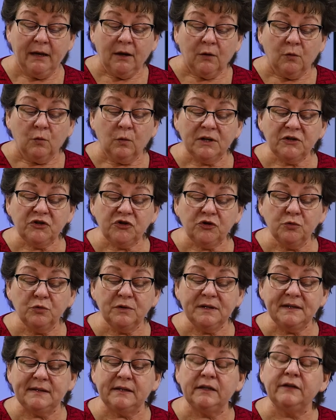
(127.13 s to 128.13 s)
Once you
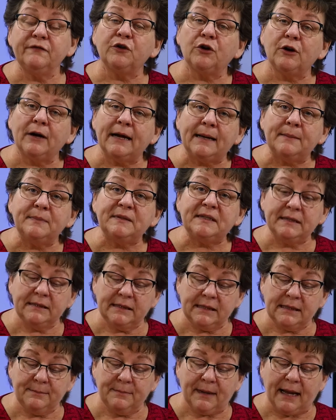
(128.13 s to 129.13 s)
receive your
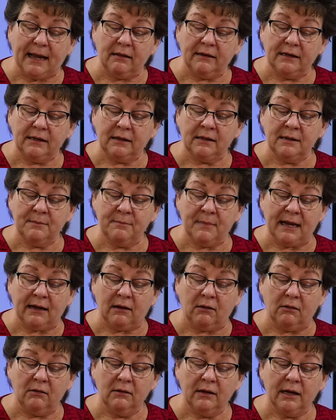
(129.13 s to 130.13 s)
absentee ballot in the
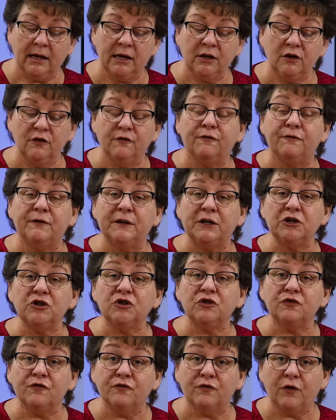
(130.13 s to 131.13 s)
mail and you've
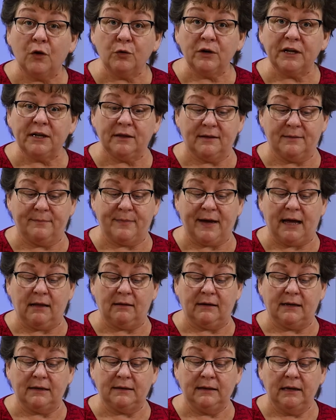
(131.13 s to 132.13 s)
finished voting the
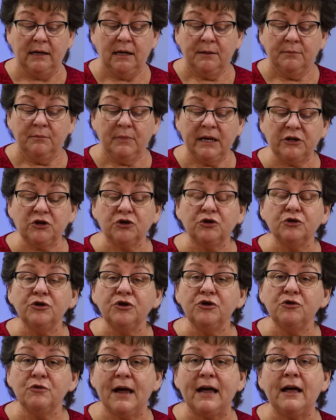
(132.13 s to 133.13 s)
ballot, make sure
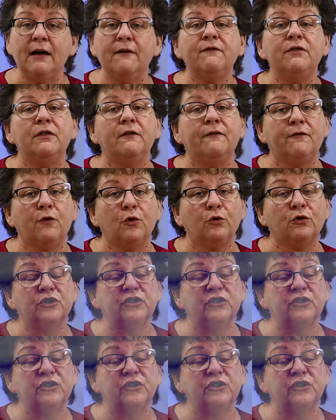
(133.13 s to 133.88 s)
you have the voter